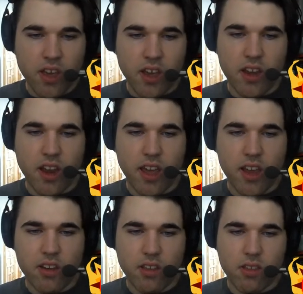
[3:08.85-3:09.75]
A
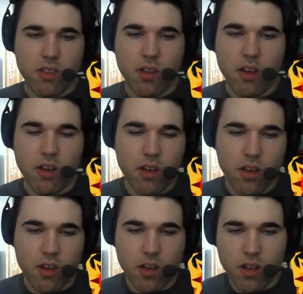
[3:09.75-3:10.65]
knight is,
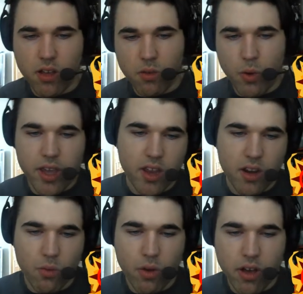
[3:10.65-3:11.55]
we
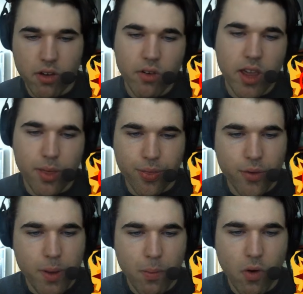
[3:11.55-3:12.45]
can agree
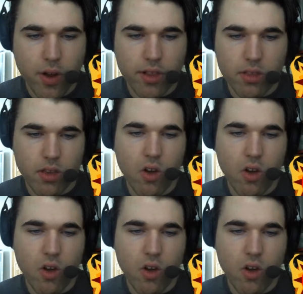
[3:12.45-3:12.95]
3 points.